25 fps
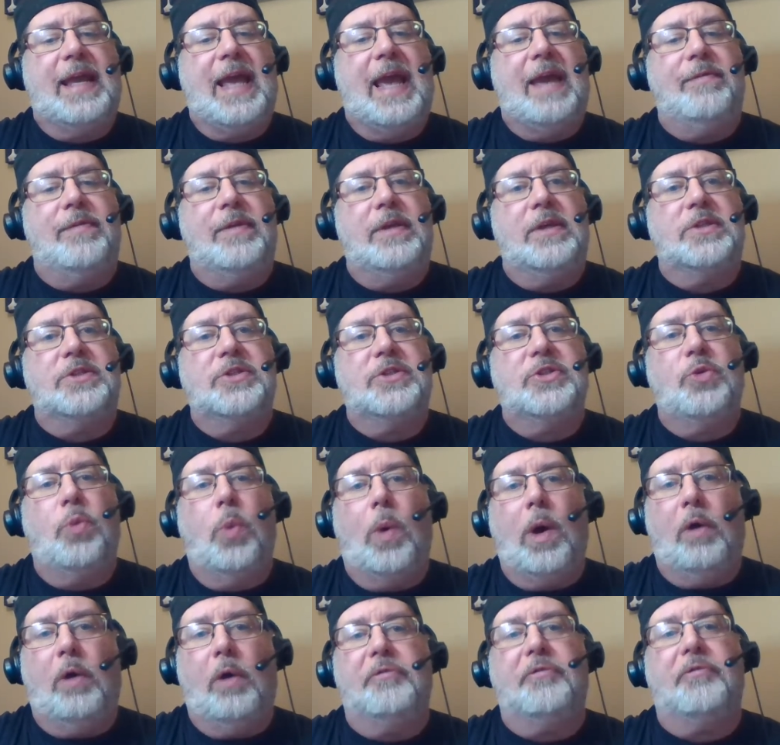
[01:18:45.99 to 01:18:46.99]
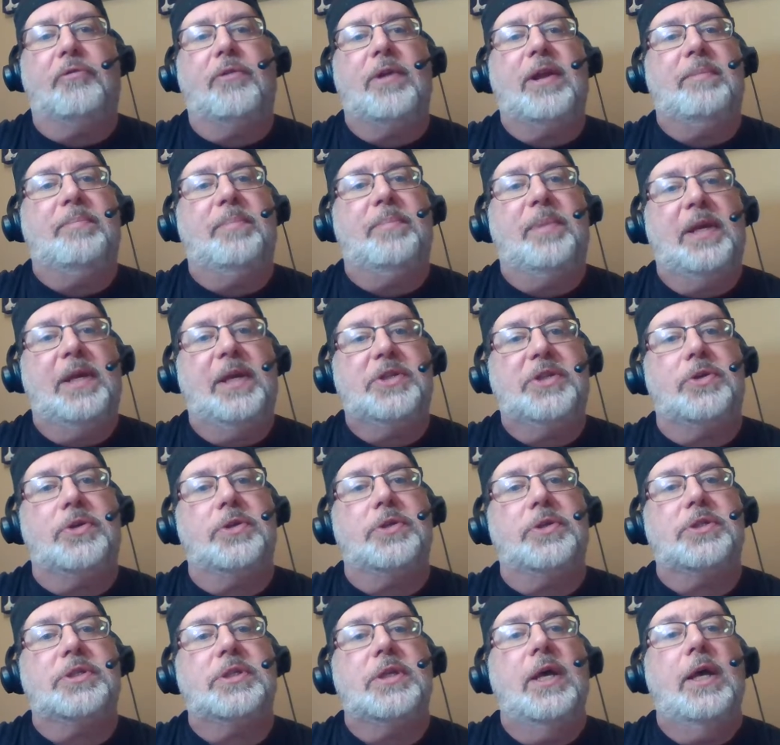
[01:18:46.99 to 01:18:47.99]
They gave you 12 free
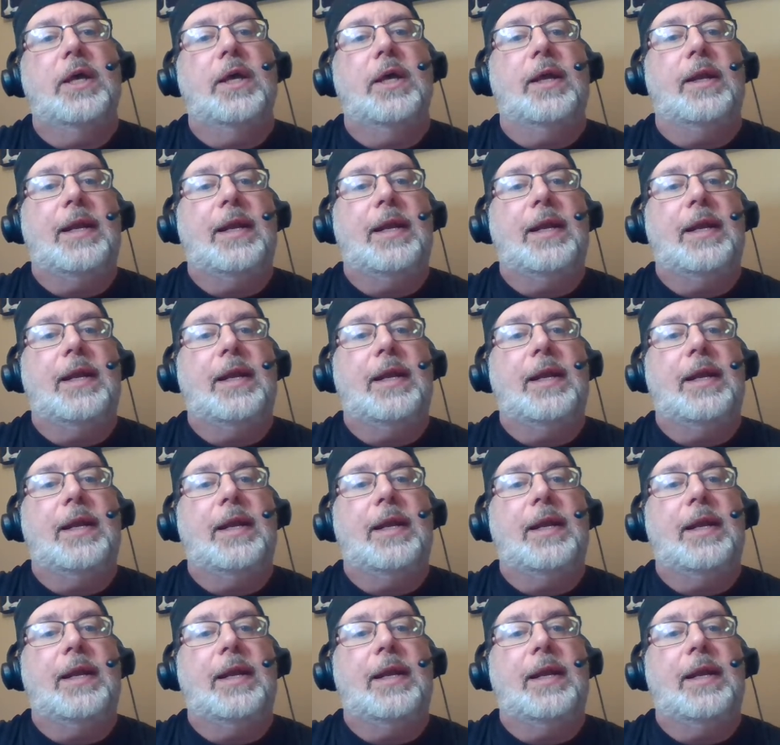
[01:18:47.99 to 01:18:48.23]
pictures.